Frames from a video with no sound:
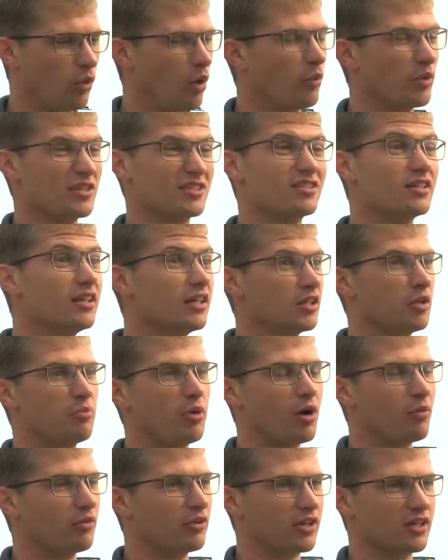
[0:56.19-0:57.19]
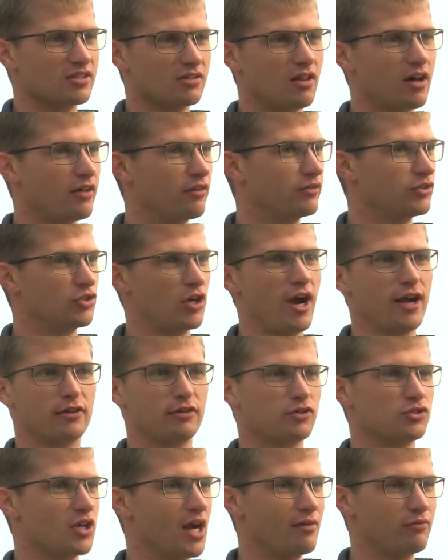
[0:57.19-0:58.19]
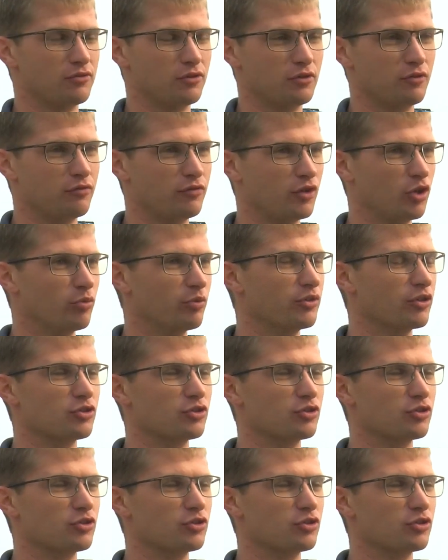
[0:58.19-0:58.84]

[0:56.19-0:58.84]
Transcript: what we see in the public is a lot of the tractors driving through the field,